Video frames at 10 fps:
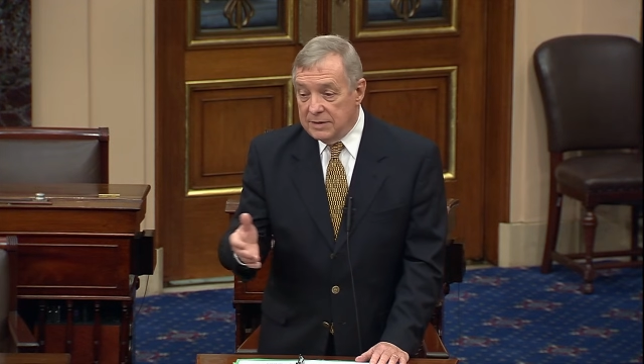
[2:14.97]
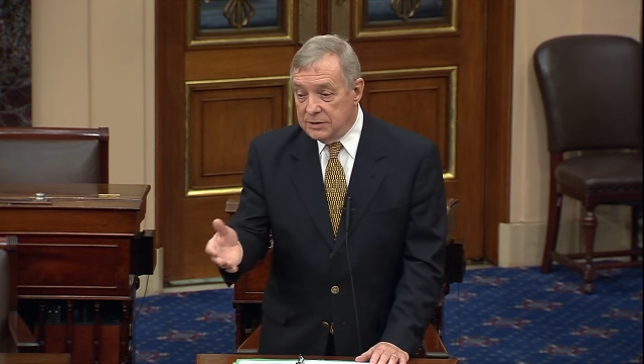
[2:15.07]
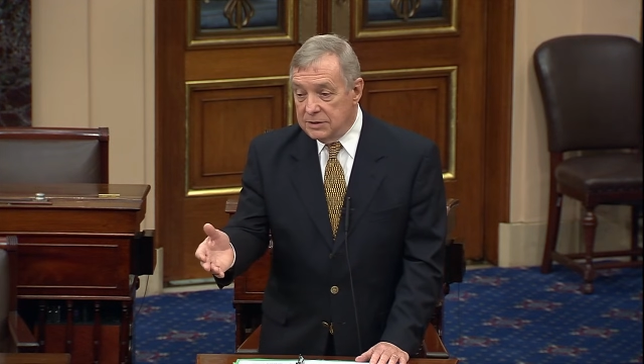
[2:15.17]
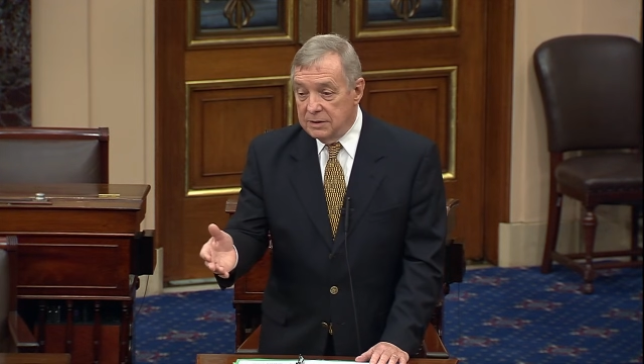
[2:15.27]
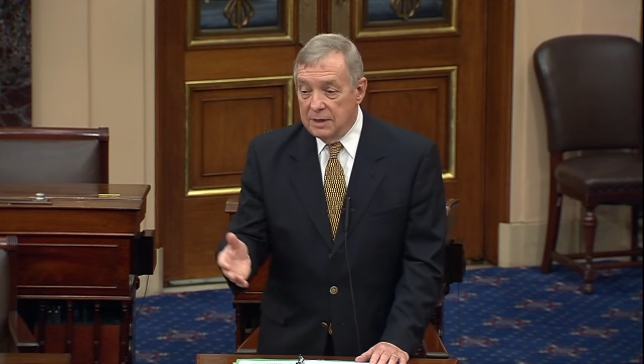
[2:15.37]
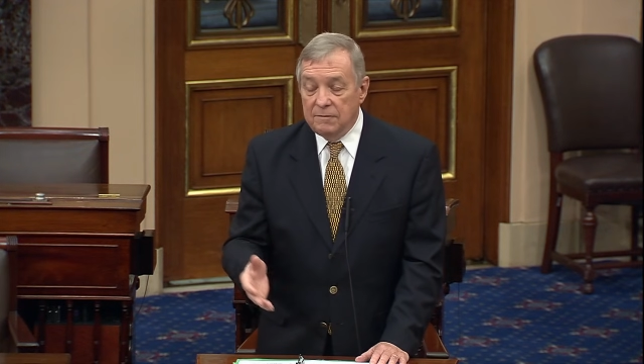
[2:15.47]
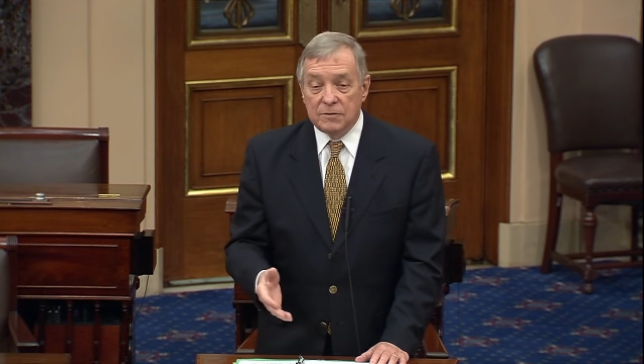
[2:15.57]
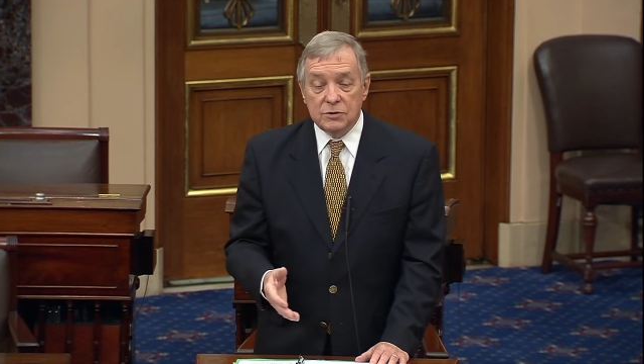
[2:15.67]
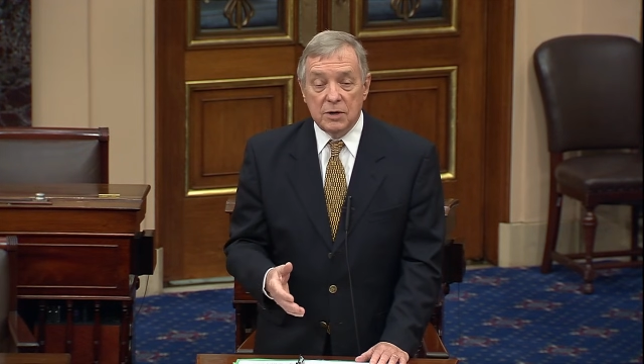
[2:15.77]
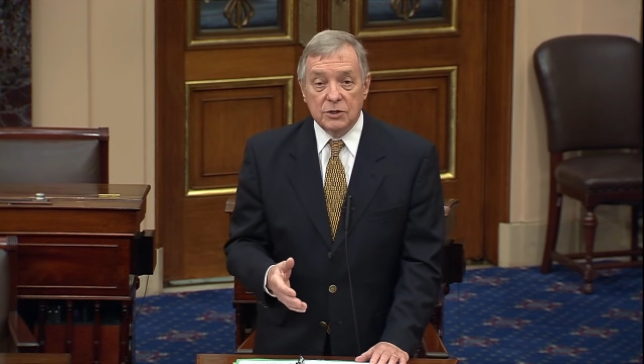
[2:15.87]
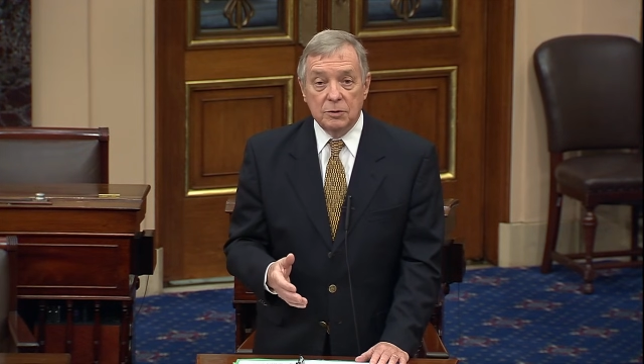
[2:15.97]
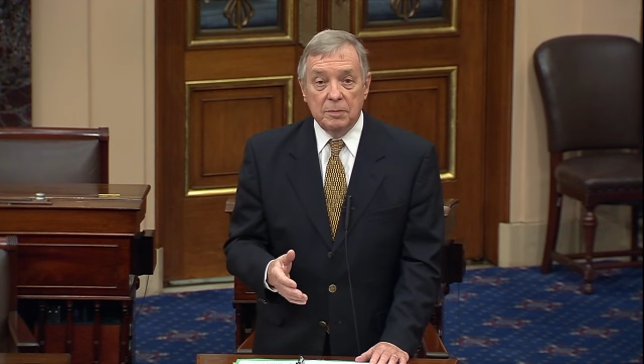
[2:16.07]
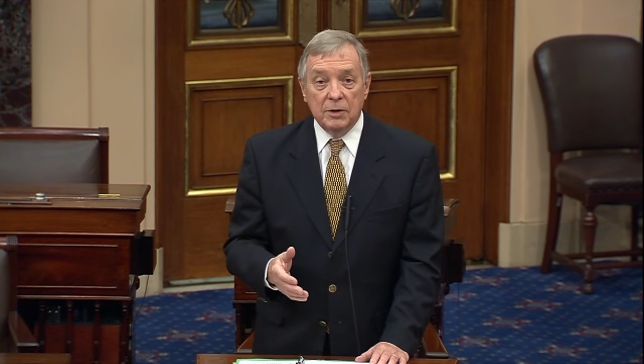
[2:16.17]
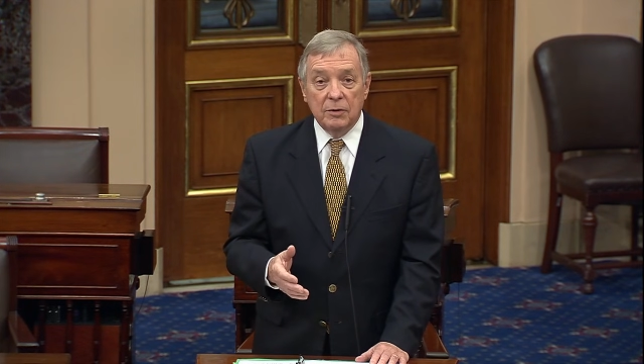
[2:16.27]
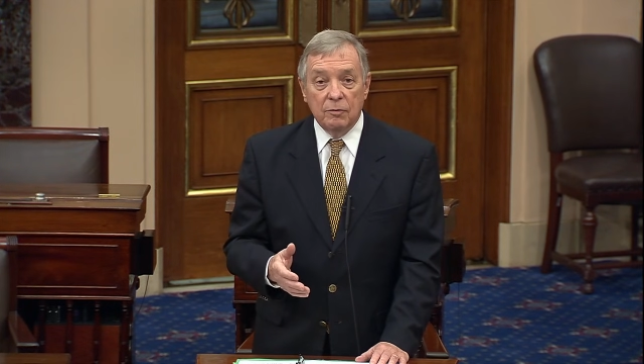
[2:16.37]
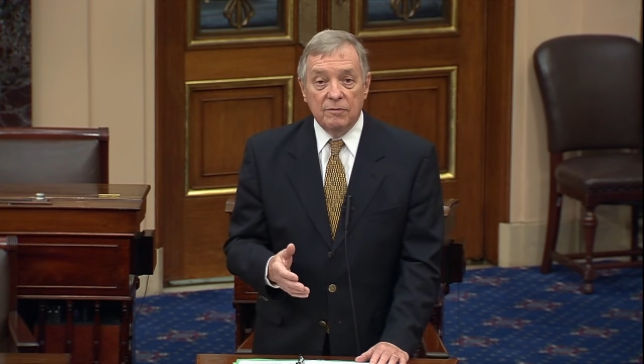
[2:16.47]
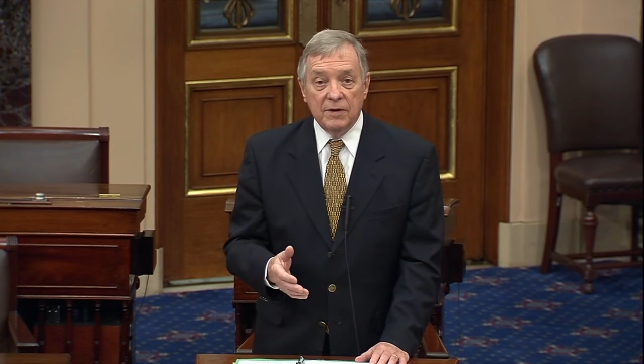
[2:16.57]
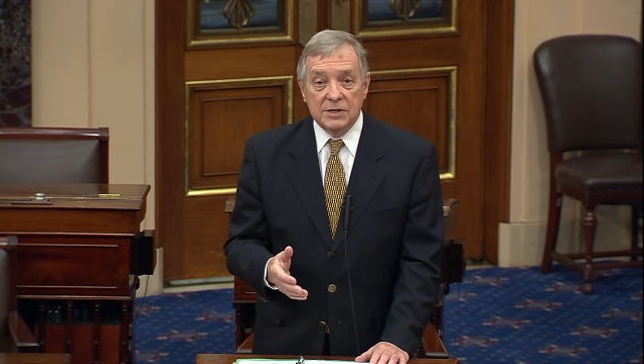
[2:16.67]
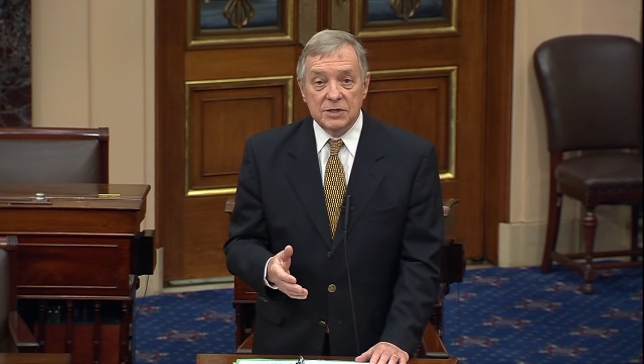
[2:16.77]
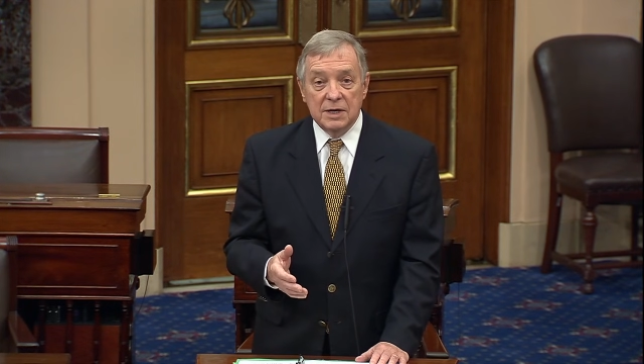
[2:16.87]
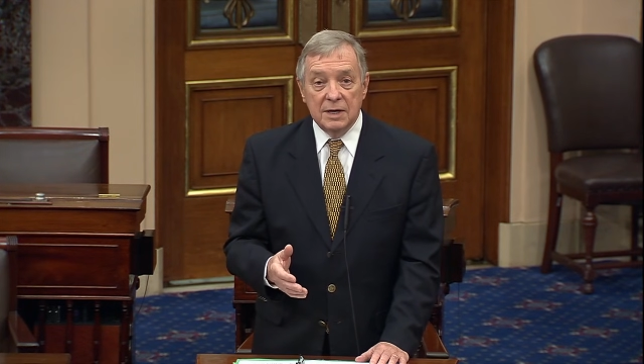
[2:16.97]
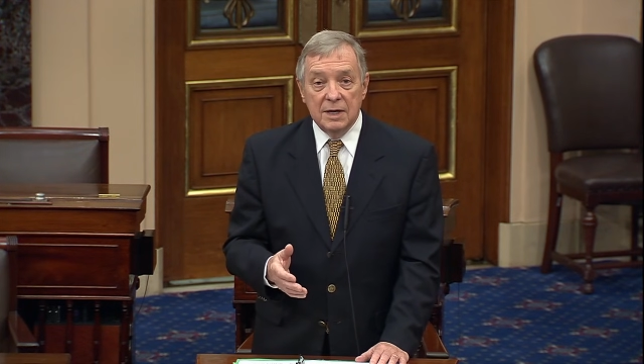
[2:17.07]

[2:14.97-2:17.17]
this infrastructure bill that we're facing,